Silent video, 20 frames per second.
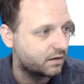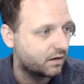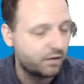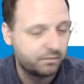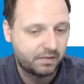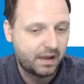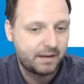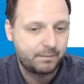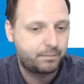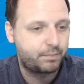
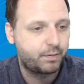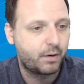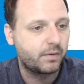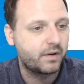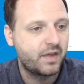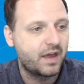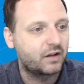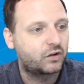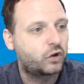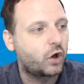like probably
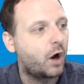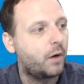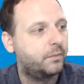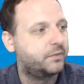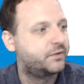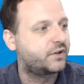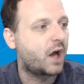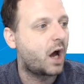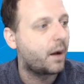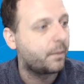their top
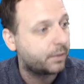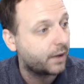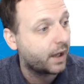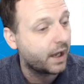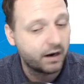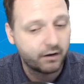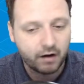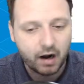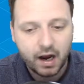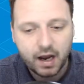star
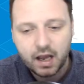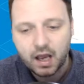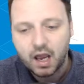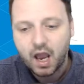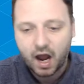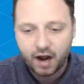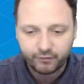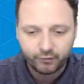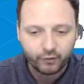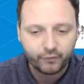player, right?
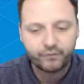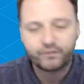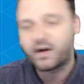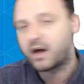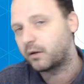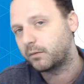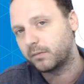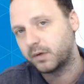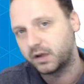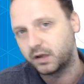And I've got
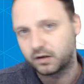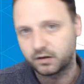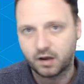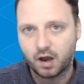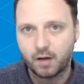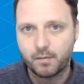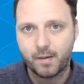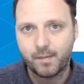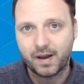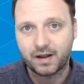Veltman on
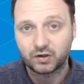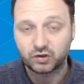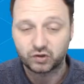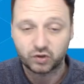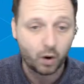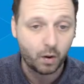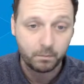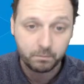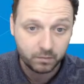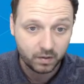my bench.
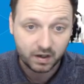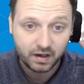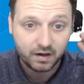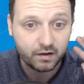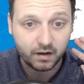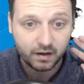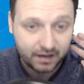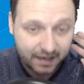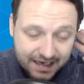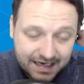So
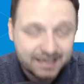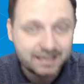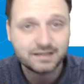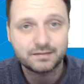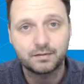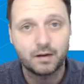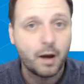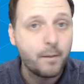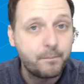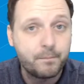he's
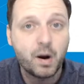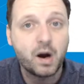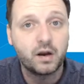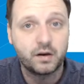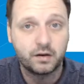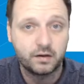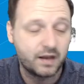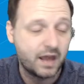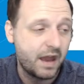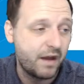a
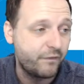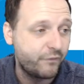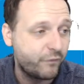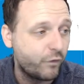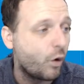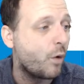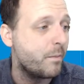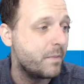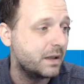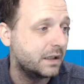punt there,
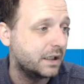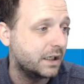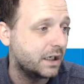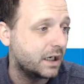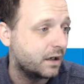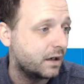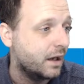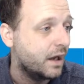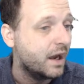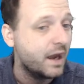4
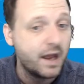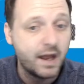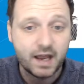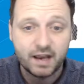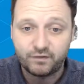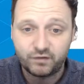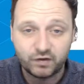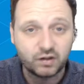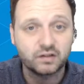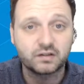million. If
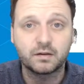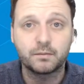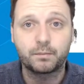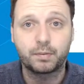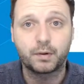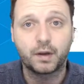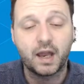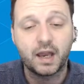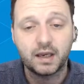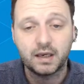he doesn't
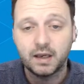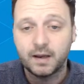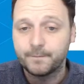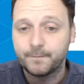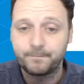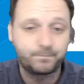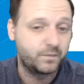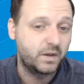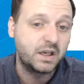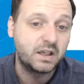play,
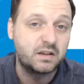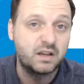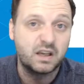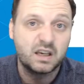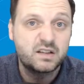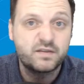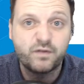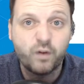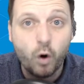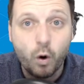he's
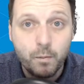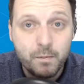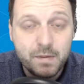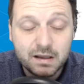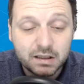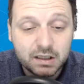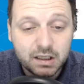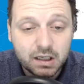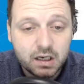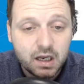4
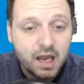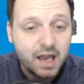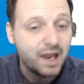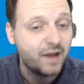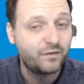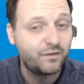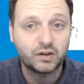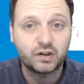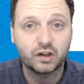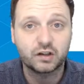million. If
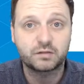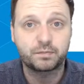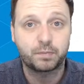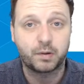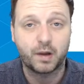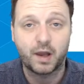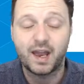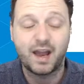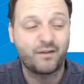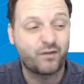he does
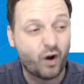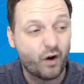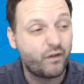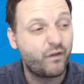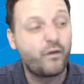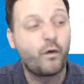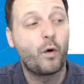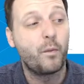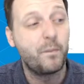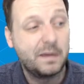play, I've got a
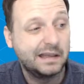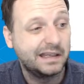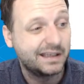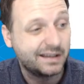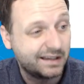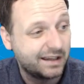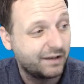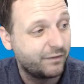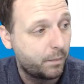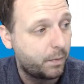4 million
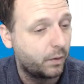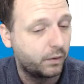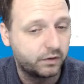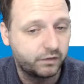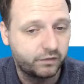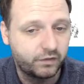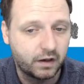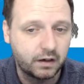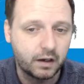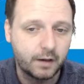Liverpool
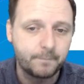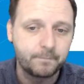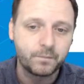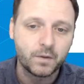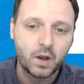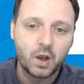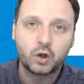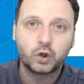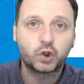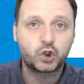defender.
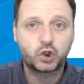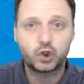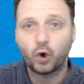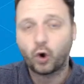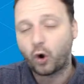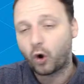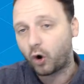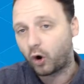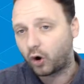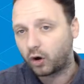
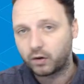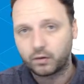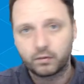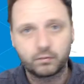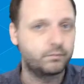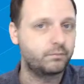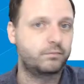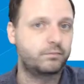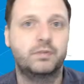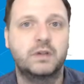Sure,
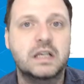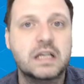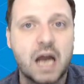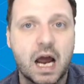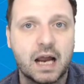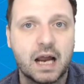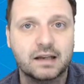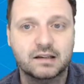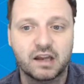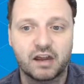
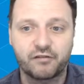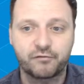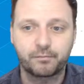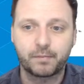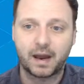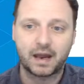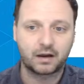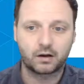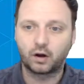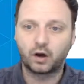United left
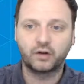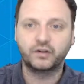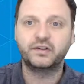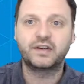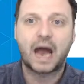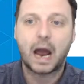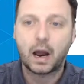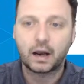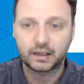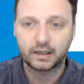back,
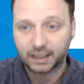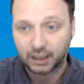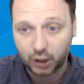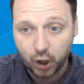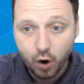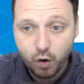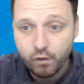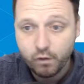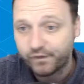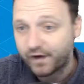undoubtedly.
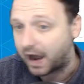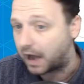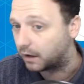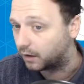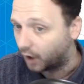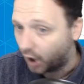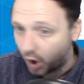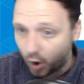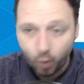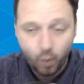Kufal,
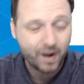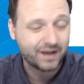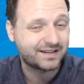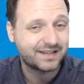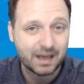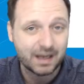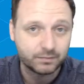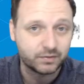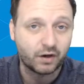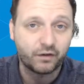West
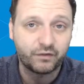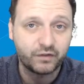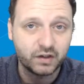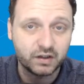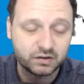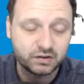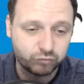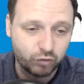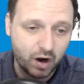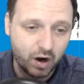Ham's
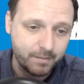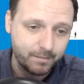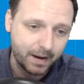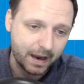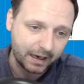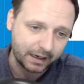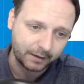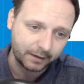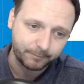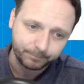obvious right
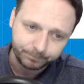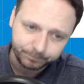back.